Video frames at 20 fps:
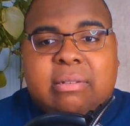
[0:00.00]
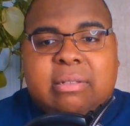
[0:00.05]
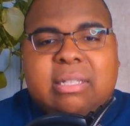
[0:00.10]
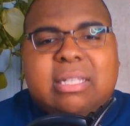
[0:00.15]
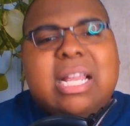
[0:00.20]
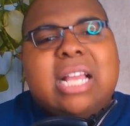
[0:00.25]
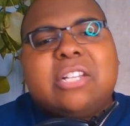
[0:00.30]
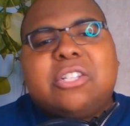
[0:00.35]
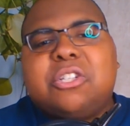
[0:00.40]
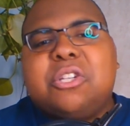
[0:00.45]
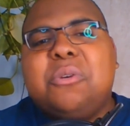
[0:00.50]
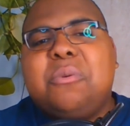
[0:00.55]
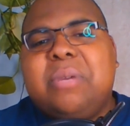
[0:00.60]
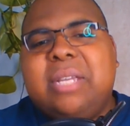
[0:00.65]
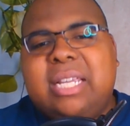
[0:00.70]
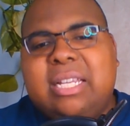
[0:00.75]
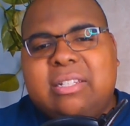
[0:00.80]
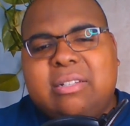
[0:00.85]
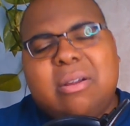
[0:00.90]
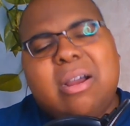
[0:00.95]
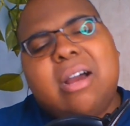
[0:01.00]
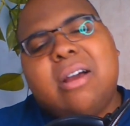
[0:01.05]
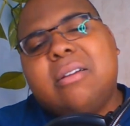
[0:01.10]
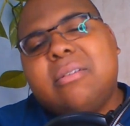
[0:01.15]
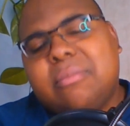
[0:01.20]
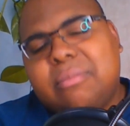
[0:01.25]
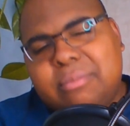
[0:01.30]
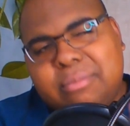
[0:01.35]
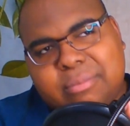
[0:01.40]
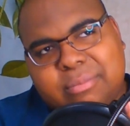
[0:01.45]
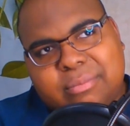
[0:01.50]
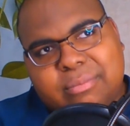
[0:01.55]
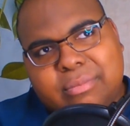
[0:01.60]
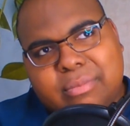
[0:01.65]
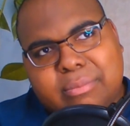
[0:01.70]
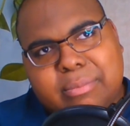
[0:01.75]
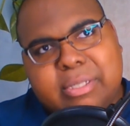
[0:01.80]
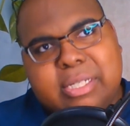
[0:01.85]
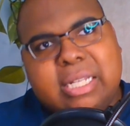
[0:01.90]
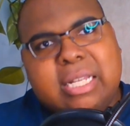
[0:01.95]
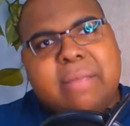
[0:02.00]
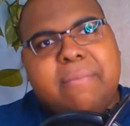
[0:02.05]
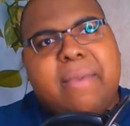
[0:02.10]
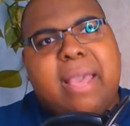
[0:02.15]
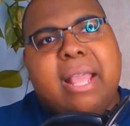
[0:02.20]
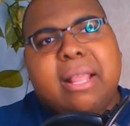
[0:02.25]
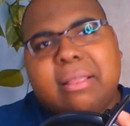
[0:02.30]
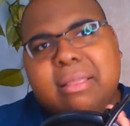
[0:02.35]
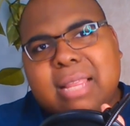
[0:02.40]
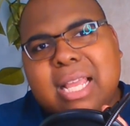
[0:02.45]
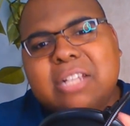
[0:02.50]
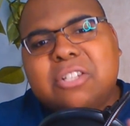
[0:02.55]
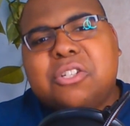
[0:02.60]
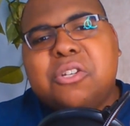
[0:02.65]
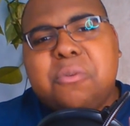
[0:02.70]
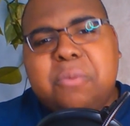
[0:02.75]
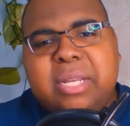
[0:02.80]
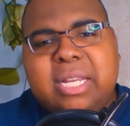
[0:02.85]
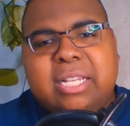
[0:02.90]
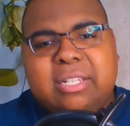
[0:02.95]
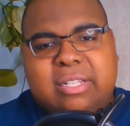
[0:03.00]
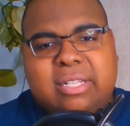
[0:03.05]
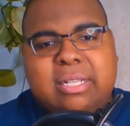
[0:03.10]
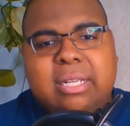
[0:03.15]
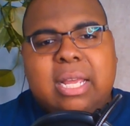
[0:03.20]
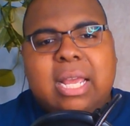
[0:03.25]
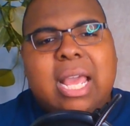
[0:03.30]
That's too easy. Well, let me take that back. That's too easy.